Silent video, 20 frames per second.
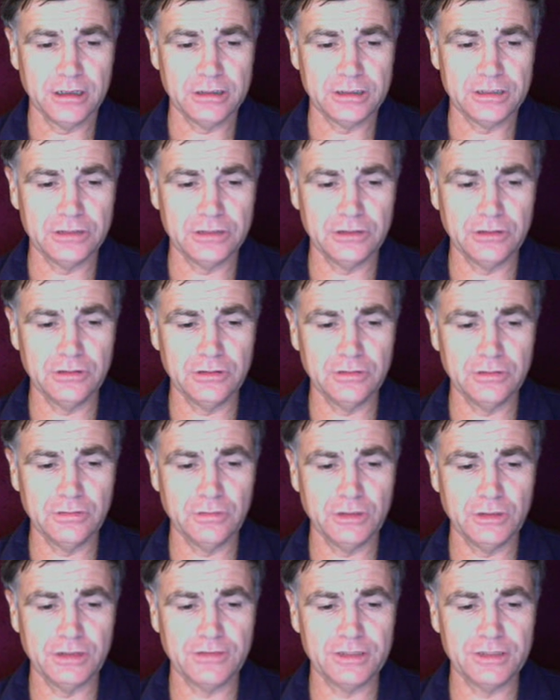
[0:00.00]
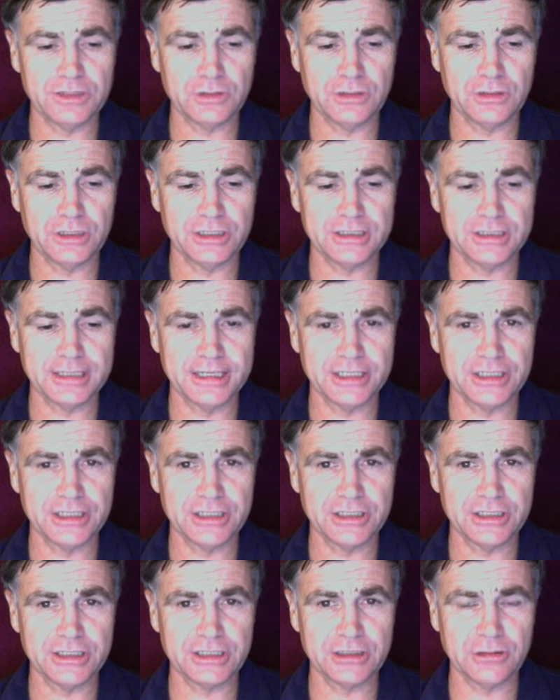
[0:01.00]
to one of these
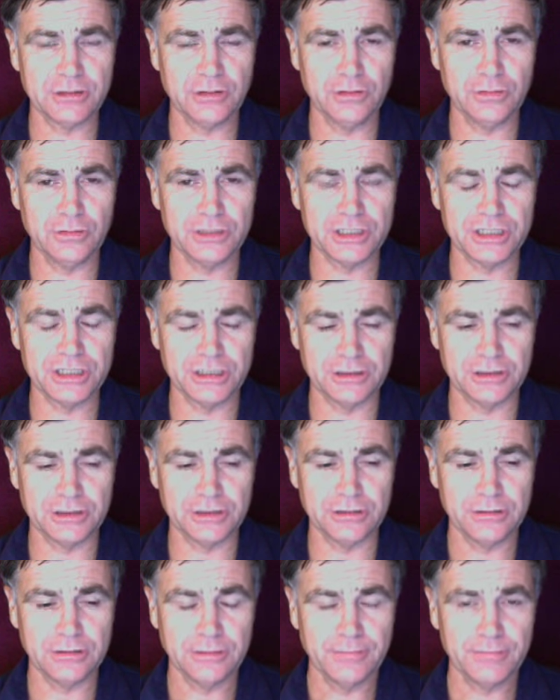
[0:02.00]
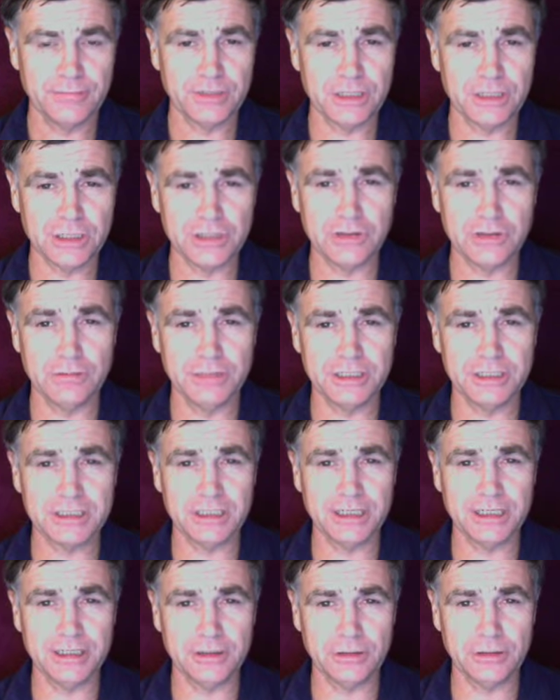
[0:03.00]
organizations at the homeless shelter because you're
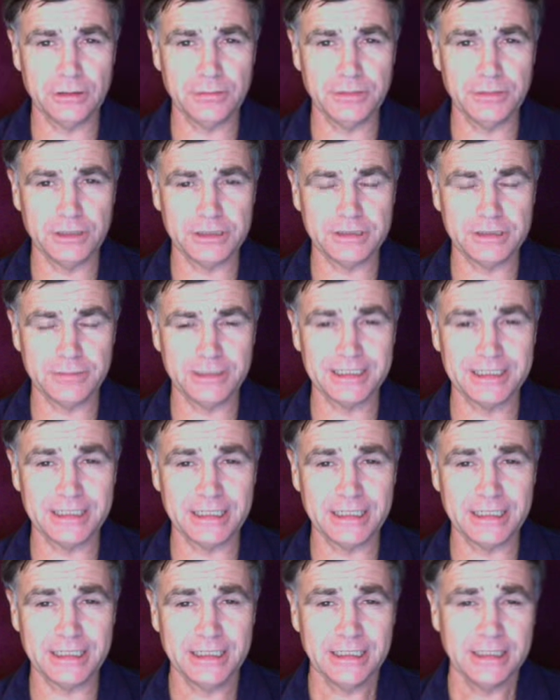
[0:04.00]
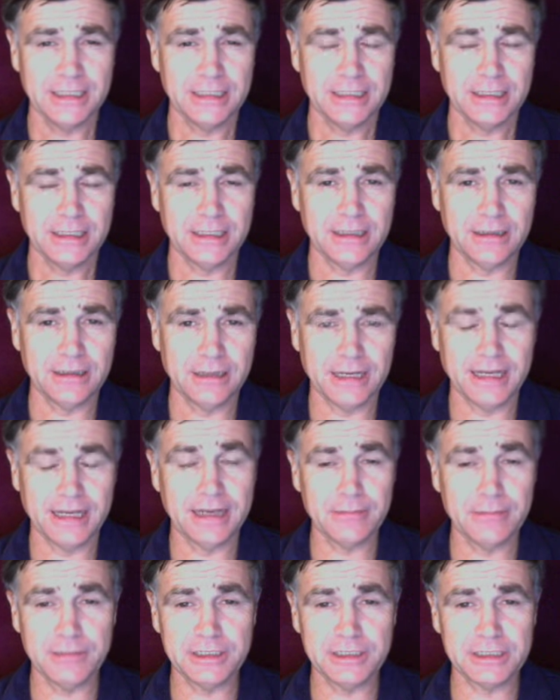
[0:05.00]
mentally ill or mentally
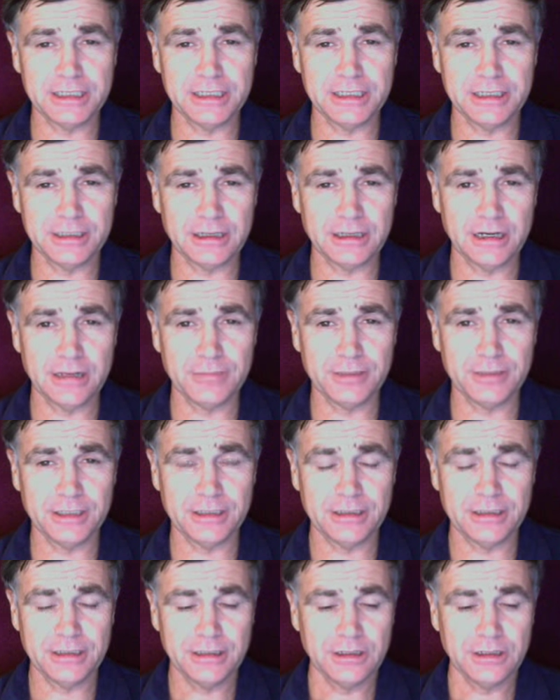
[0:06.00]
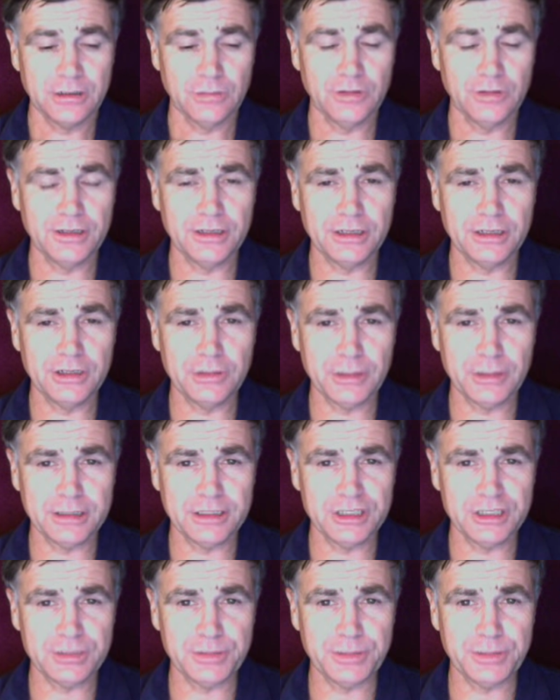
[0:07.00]
incompetent, what are you going to do about
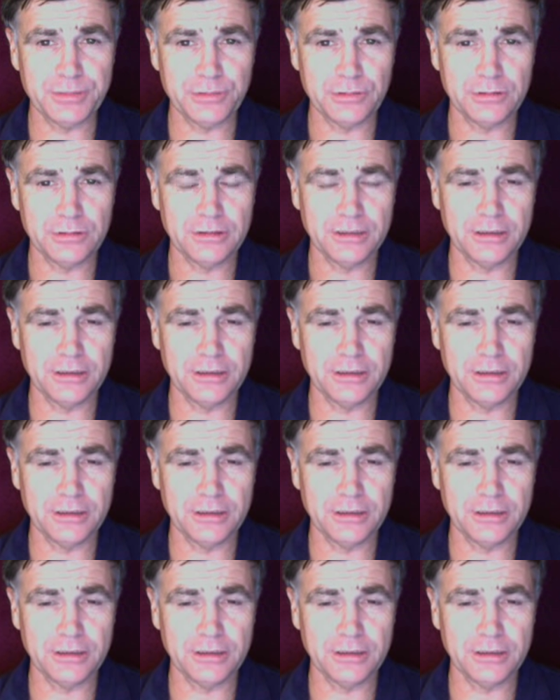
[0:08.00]
these people?